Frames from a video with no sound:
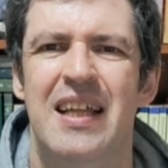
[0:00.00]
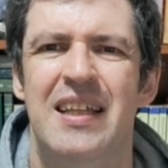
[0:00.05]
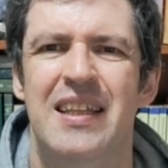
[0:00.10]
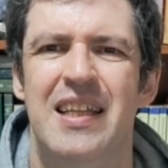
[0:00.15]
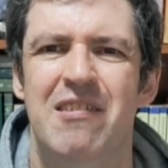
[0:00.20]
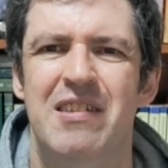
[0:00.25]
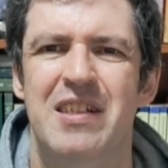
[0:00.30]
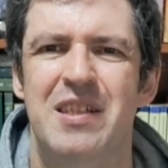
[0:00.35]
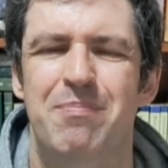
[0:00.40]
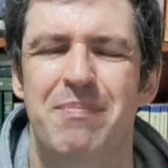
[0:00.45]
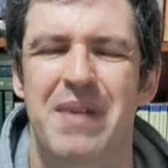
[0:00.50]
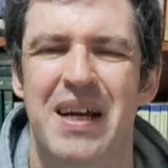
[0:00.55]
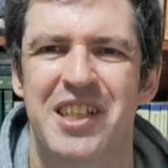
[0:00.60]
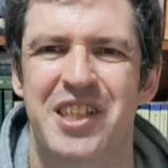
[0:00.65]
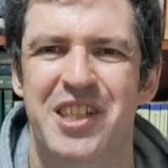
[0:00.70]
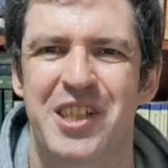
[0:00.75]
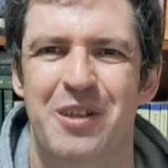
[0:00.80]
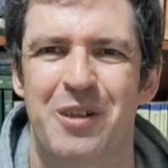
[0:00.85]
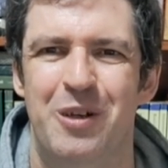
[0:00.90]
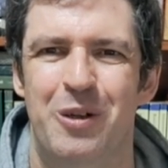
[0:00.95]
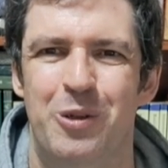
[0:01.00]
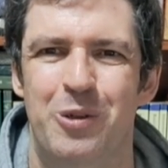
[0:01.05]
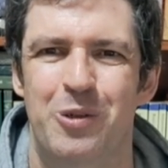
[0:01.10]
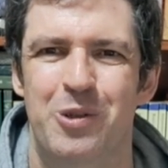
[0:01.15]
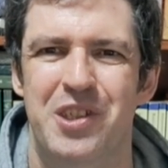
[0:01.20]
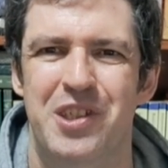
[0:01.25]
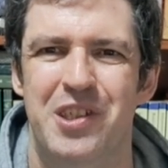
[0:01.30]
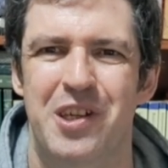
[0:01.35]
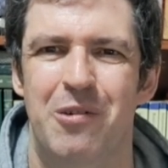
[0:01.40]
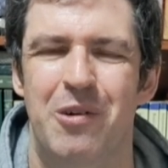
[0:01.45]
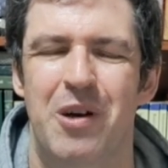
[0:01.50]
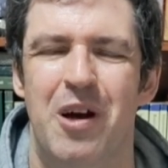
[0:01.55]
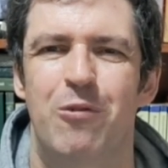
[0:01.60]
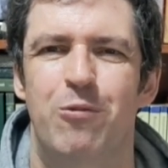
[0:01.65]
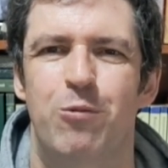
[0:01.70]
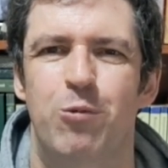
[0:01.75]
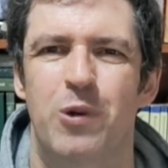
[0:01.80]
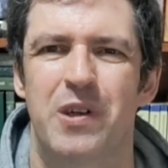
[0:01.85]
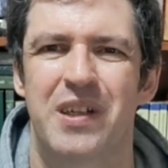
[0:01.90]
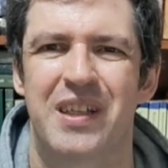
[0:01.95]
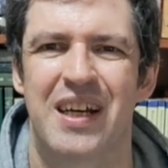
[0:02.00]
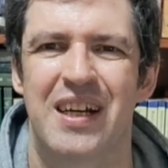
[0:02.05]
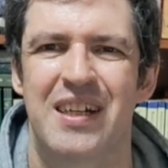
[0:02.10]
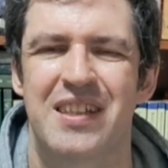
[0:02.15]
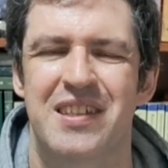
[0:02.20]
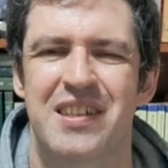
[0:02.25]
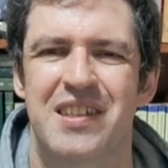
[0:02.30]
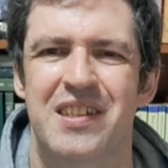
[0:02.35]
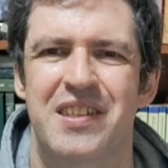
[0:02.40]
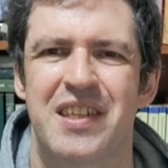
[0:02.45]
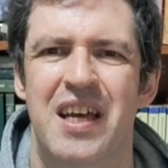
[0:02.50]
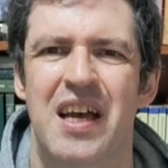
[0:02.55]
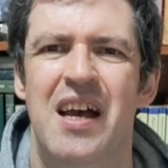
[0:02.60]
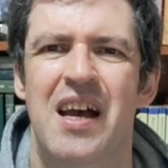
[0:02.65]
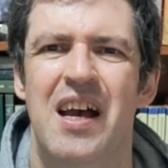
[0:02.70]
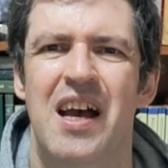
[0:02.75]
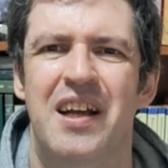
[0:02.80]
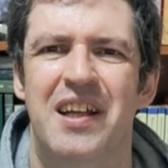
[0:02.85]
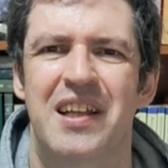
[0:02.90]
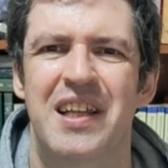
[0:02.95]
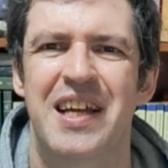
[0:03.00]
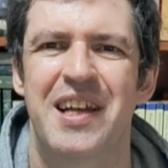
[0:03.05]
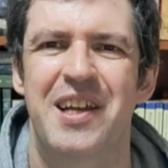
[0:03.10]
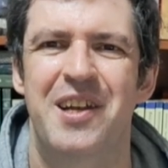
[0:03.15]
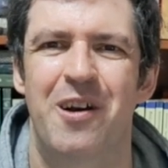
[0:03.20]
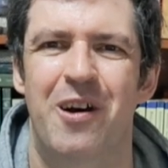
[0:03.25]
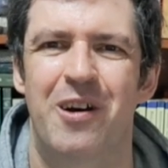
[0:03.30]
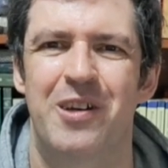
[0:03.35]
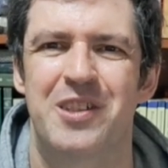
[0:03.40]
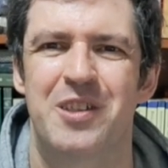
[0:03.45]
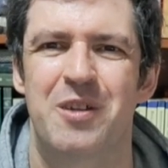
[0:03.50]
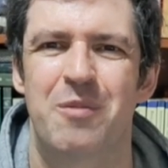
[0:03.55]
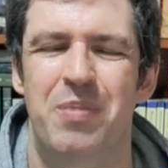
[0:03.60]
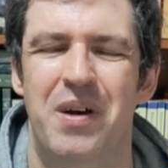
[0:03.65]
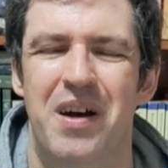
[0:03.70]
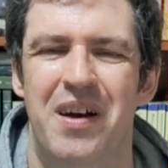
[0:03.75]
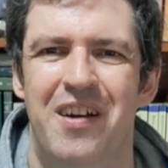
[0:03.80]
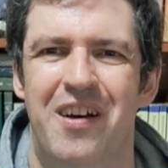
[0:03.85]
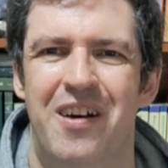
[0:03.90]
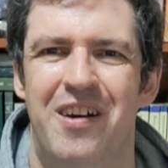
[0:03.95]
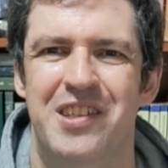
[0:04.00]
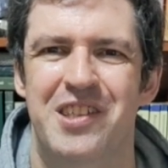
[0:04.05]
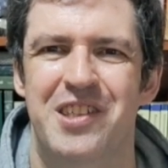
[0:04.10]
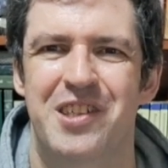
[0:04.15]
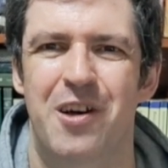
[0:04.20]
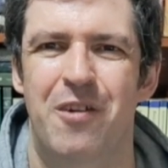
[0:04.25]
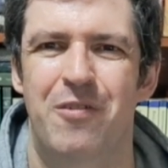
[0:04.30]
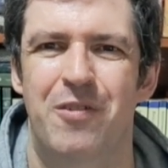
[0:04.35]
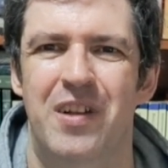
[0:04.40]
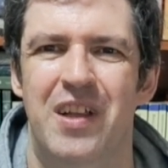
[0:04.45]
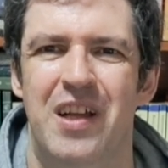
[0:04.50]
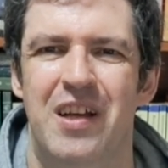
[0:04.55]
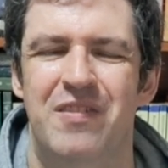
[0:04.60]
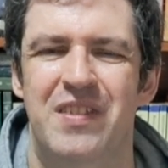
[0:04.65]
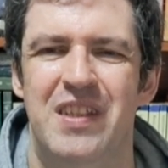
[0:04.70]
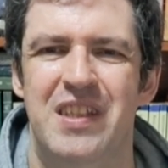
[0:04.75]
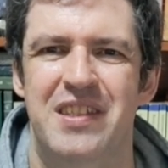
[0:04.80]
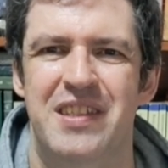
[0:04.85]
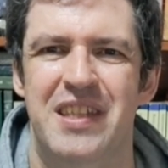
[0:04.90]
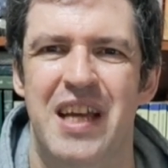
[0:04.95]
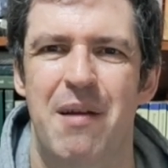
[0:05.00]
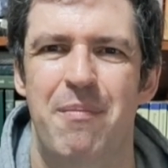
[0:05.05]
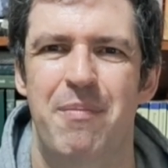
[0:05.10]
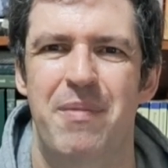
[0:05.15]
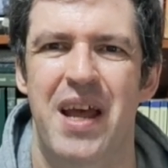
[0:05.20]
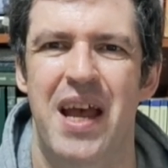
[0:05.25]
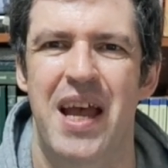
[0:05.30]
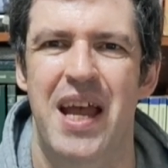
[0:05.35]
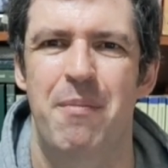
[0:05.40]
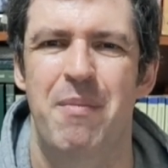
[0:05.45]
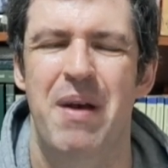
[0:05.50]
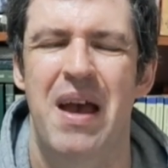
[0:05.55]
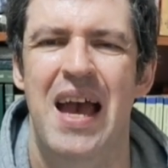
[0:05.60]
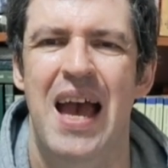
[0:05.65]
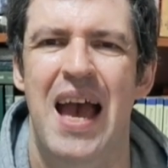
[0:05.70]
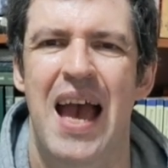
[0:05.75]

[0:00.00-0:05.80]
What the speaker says: There is mention also of woodcutters, a clear nod to Bernhard's novel of the same name,